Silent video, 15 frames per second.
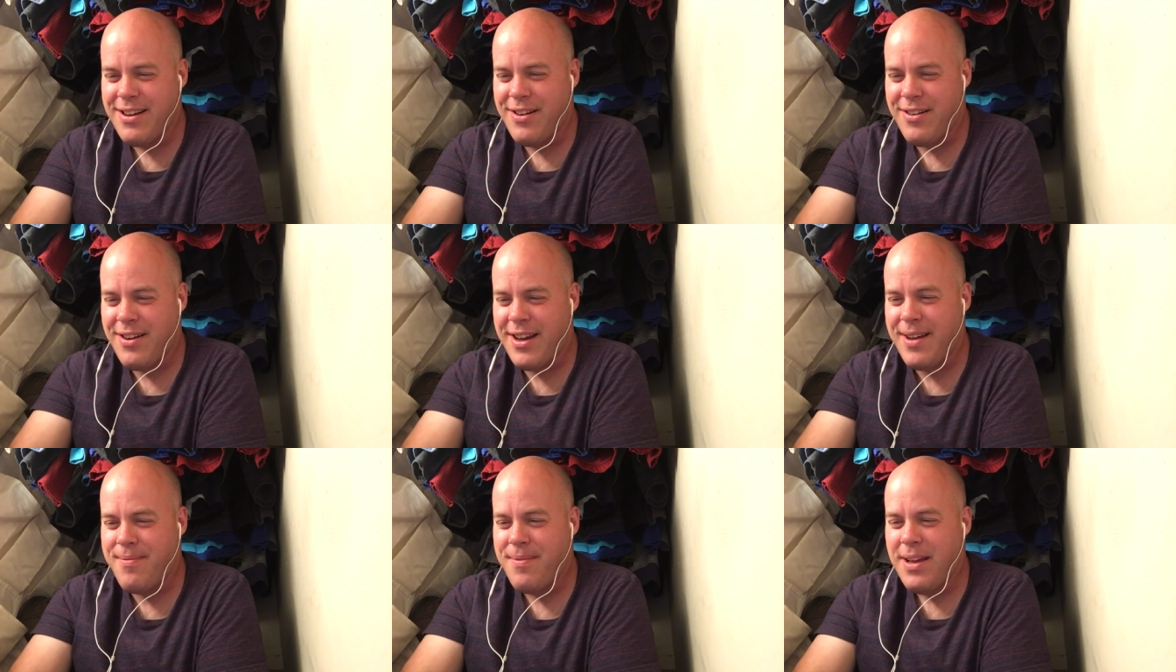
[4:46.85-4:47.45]

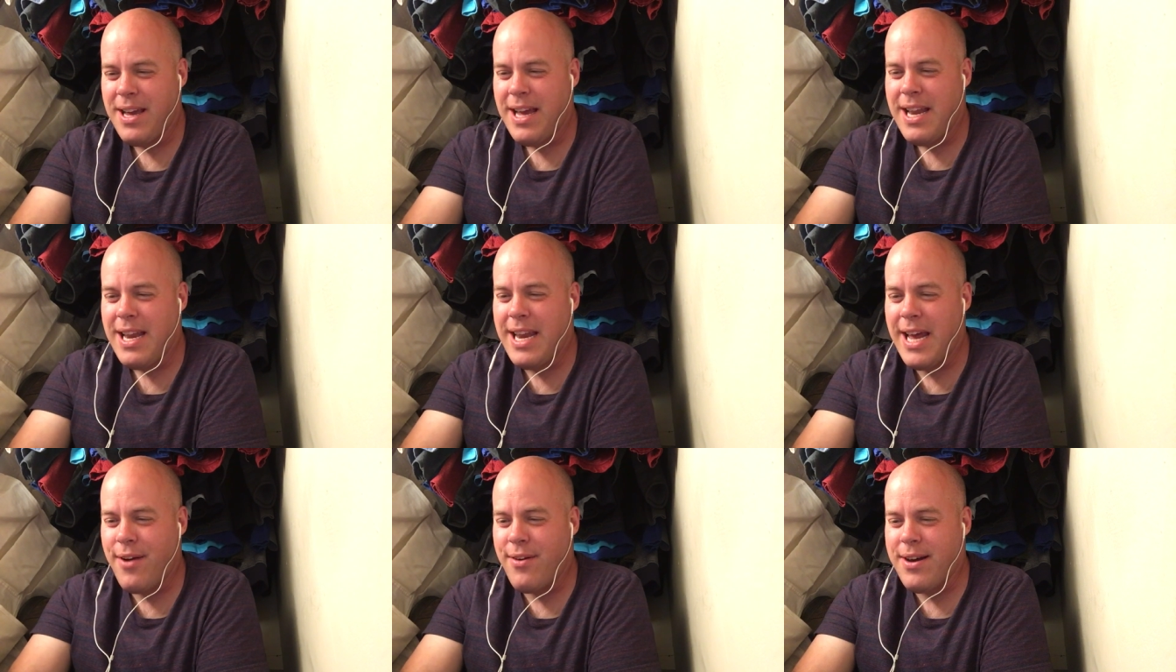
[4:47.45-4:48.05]
Okay.
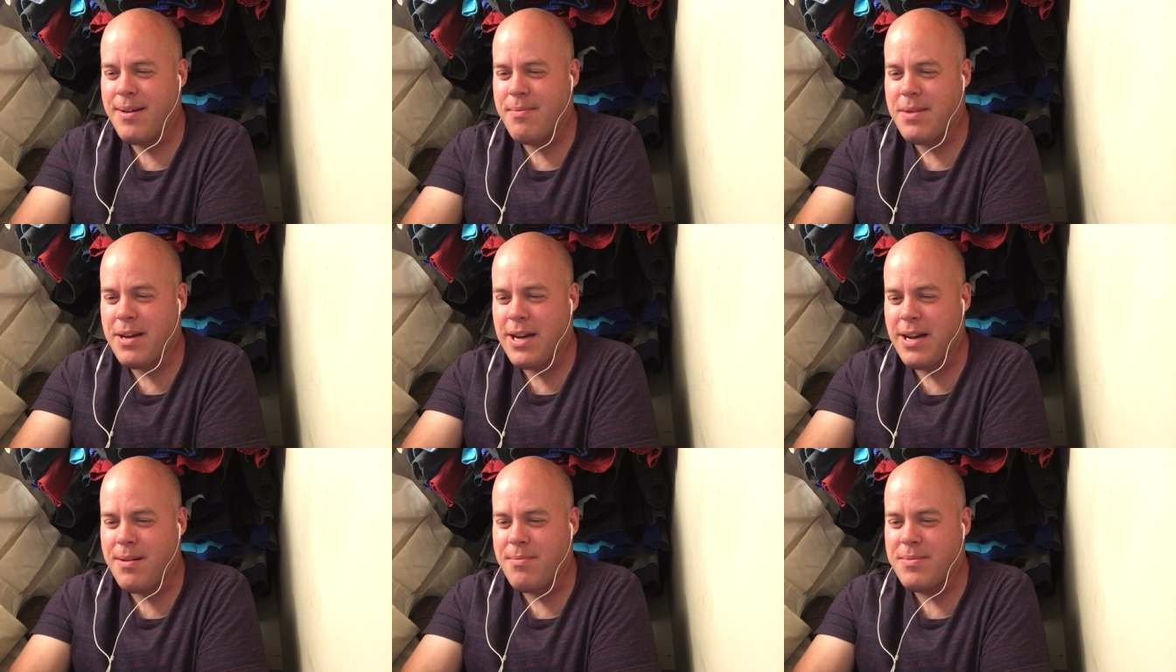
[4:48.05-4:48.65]
Now I am
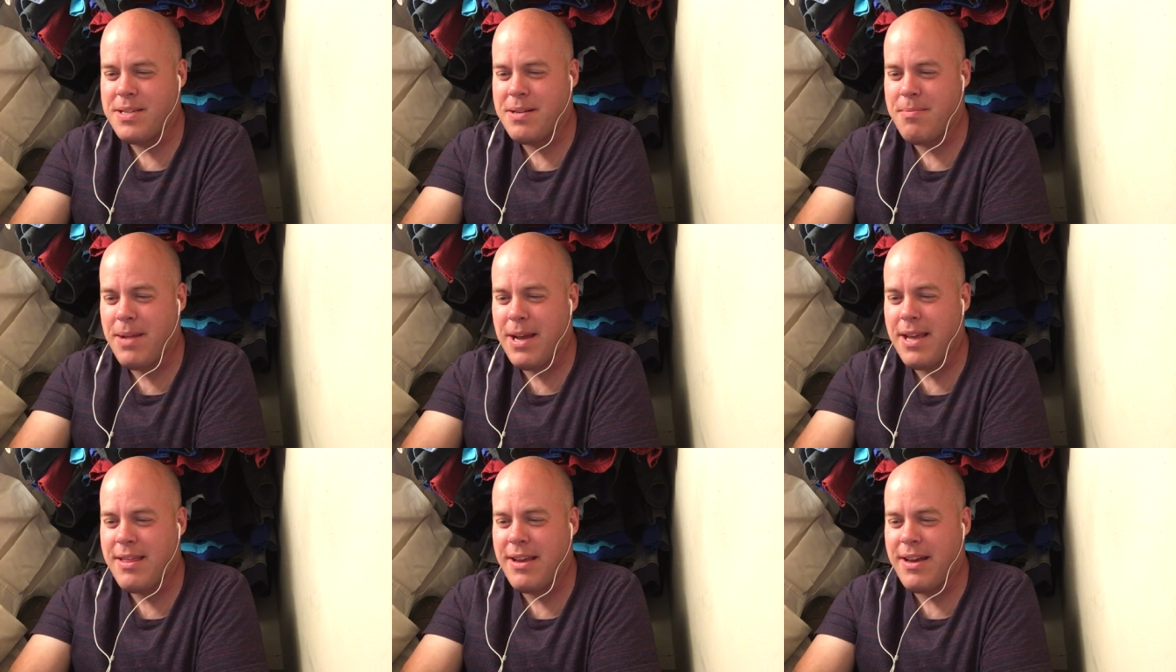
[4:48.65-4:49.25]
come to
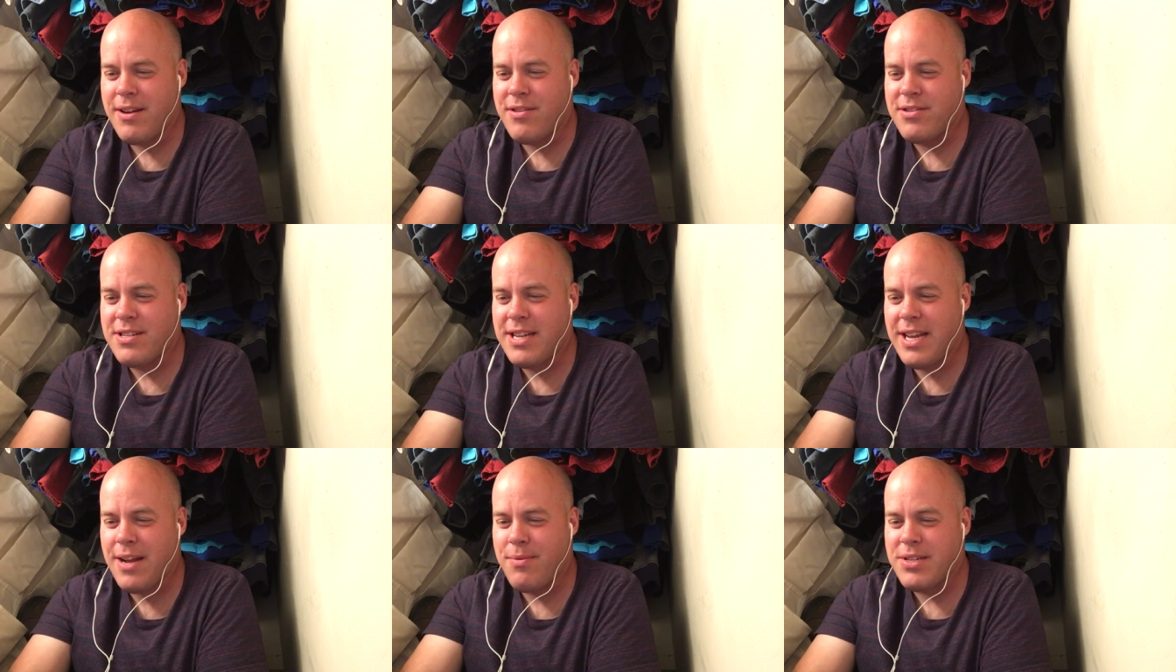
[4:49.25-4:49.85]
make thee
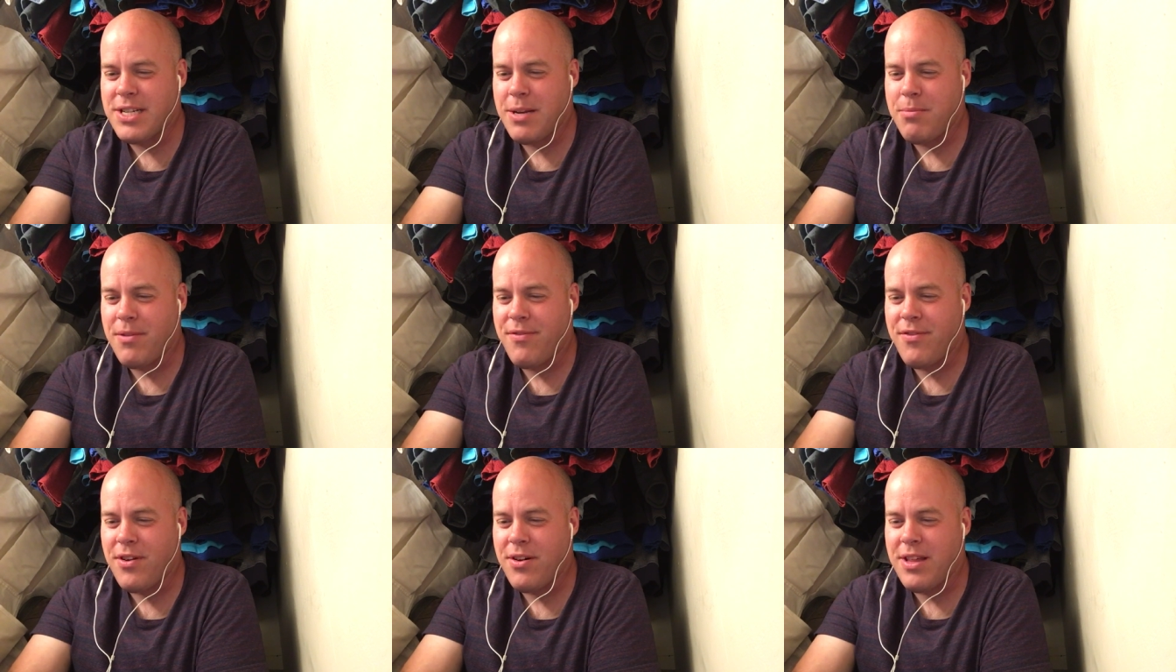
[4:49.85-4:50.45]
understand what shall
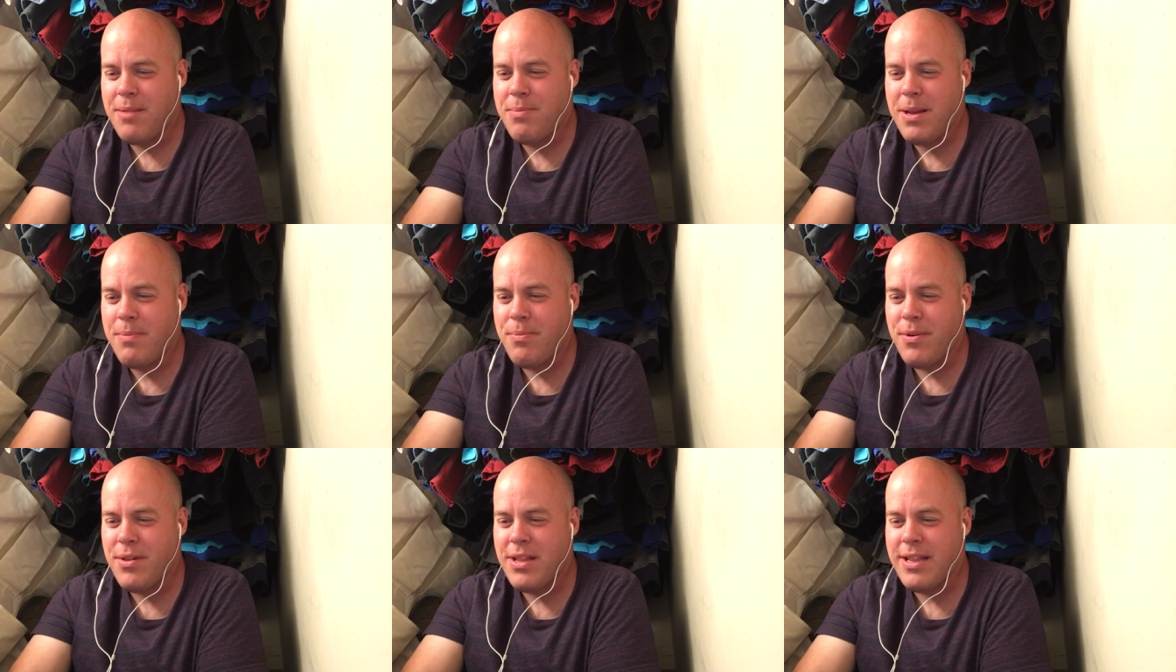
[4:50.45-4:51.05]
befall thy
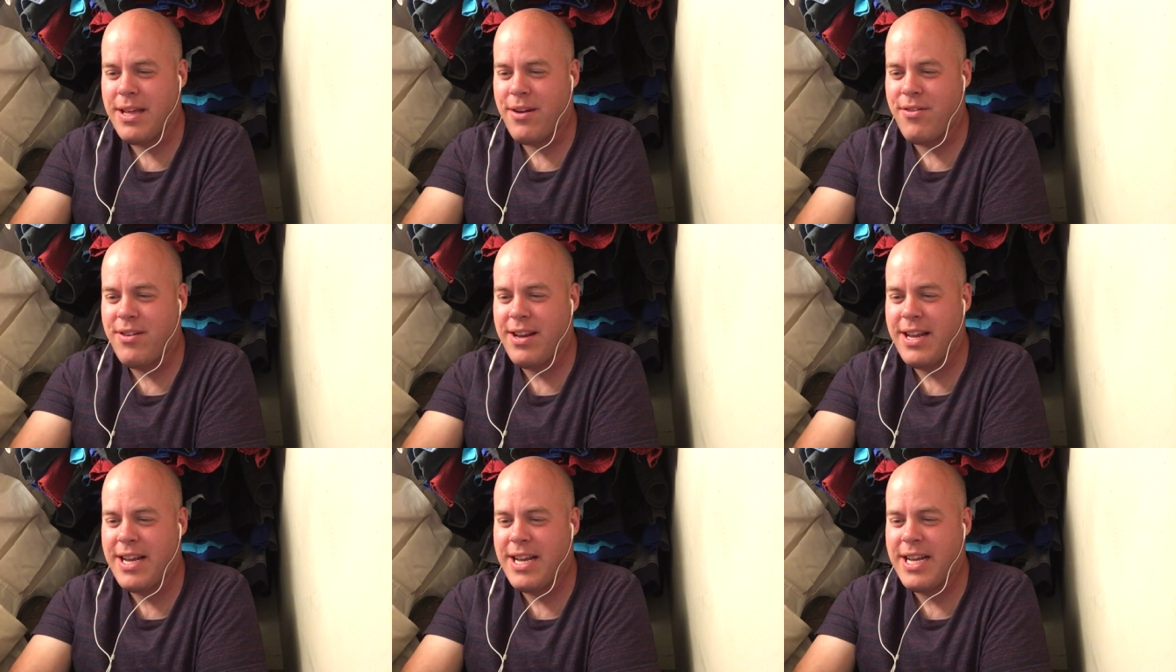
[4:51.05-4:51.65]
people in the latter
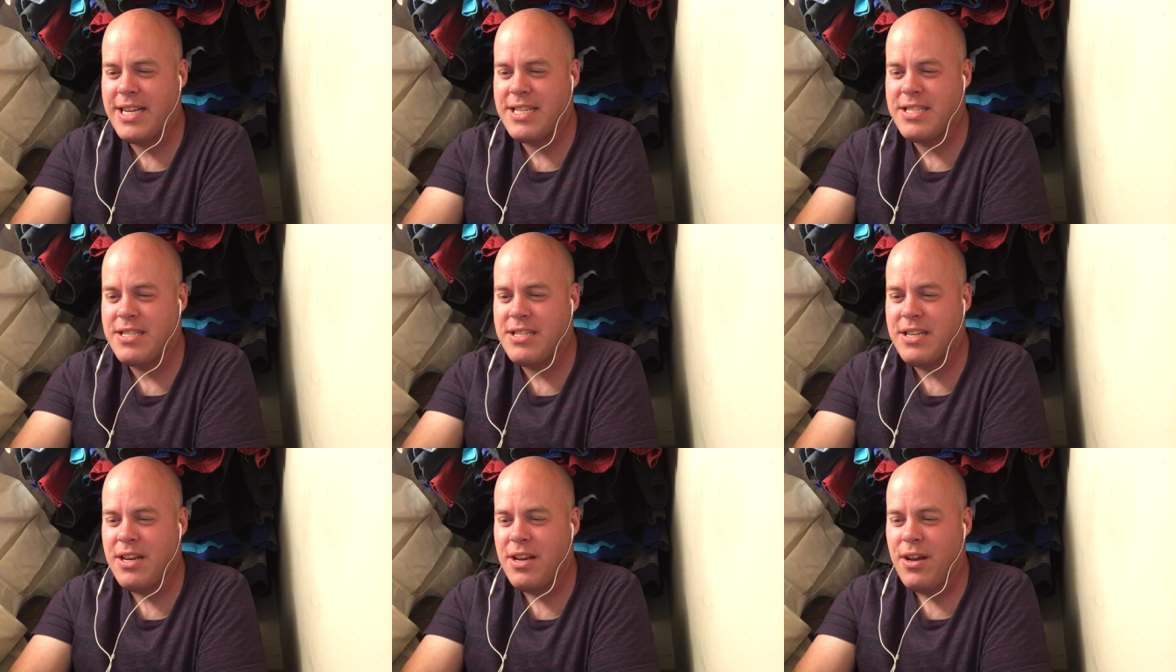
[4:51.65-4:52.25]

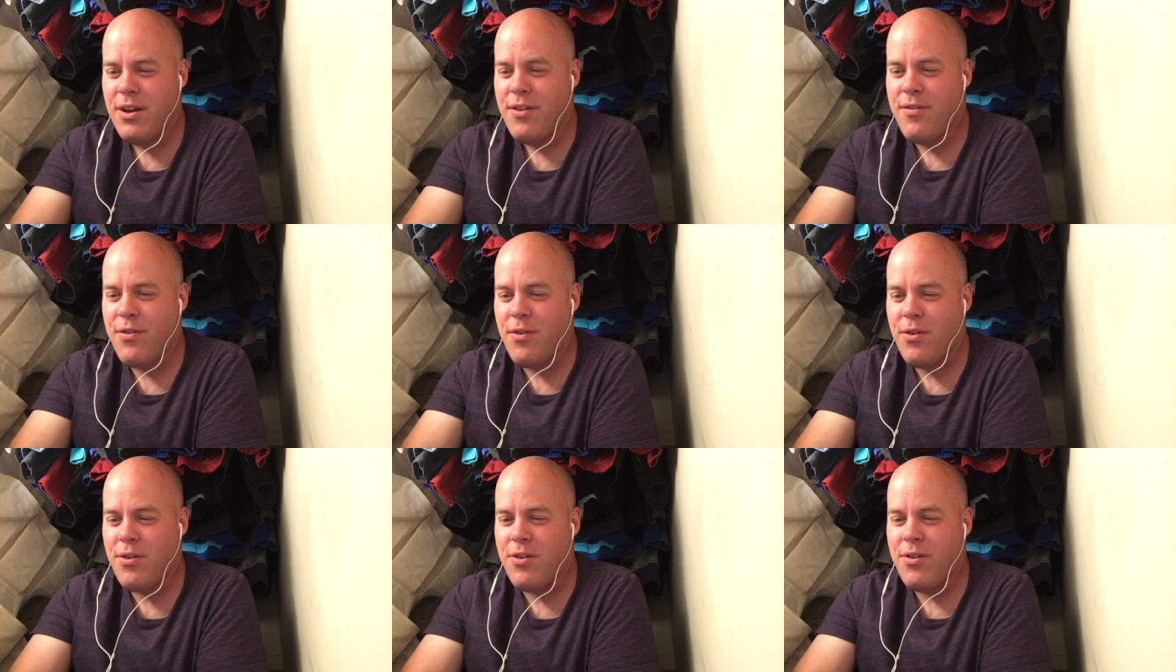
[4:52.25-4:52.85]
days,
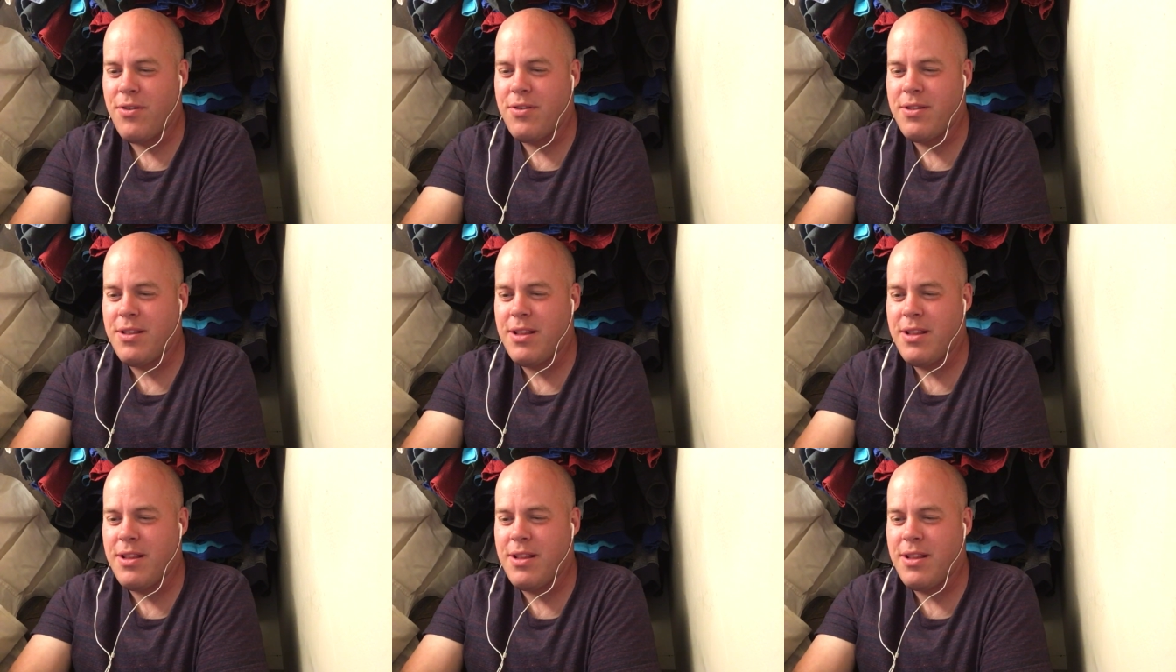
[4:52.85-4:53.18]
for